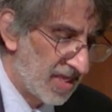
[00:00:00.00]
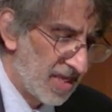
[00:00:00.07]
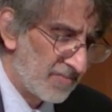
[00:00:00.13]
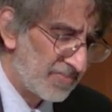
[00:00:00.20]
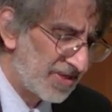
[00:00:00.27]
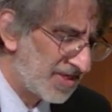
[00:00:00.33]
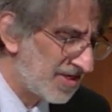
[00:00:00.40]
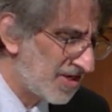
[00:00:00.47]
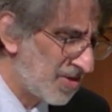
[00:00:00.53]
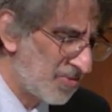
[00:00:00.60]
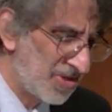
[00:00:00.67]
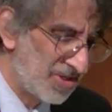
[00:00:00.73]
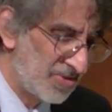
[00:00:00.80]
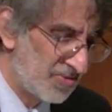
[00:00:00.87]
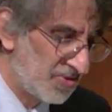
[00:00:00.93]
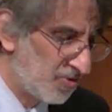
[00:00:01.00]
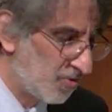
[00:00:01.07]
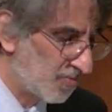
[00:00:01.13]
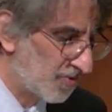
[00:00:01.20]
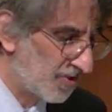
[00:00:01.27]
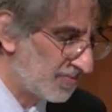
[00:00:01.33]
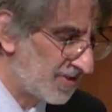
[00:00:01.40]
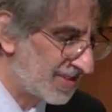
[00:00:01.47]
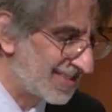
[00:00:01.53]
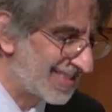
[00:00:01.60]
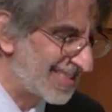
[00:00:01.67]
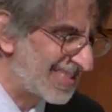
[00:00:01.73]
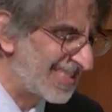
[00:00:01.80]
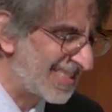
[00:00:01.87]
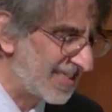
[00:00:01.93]
but no one who knew him could miss his
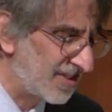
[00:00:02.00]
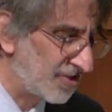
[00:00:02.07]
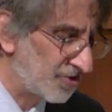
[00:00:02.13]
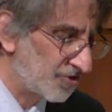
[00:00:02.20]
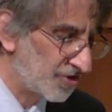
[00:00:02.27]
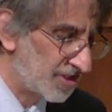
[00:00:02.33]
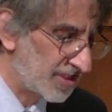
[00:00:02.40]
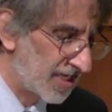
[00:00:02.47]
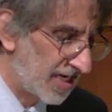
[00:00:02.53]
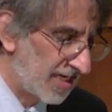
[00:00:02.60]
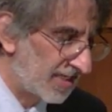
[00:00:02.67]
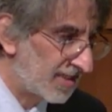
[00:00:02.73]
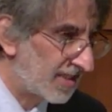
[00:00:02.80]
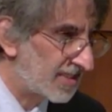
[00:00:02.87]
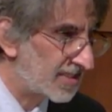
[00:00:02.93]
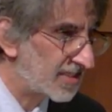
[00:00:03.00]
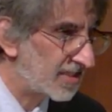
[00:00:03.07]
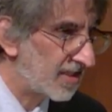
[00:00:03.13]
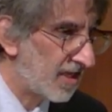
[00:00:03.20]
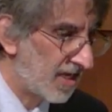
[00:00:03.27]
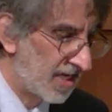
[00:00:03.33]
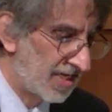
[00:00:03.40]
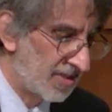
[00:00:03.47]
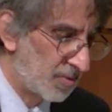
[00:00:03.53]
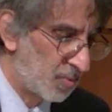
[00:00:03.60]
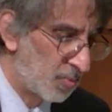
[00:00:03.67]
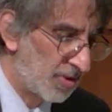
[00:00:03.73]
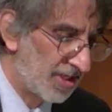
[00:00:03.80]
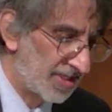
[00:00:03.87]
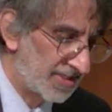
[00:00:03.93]
signature style and sly
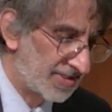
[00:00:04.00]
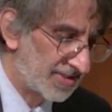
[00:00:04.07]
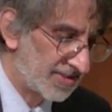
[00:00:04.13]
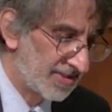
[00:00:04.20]
wit.